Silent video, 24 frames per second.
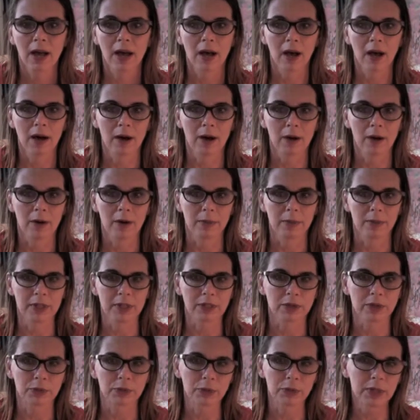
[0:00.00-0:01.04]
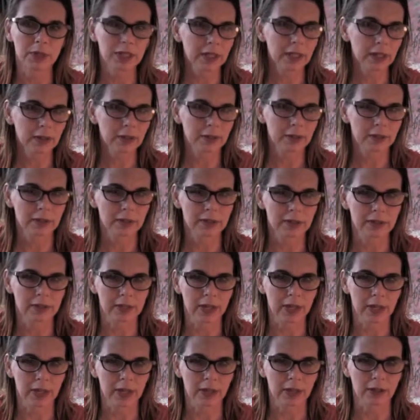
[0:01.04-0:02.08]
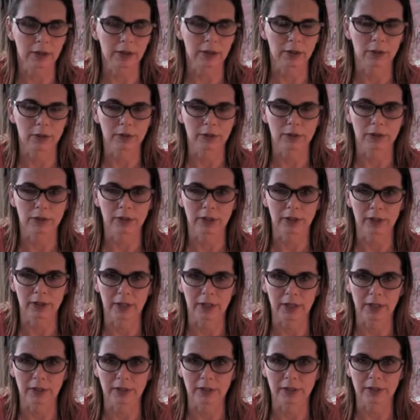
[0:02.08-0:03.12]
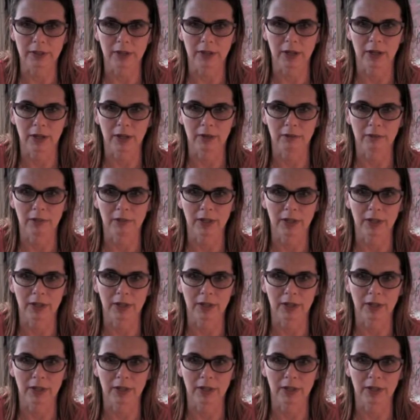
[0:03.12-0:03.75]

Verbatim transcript: Um, it's really good to stay close to your inner self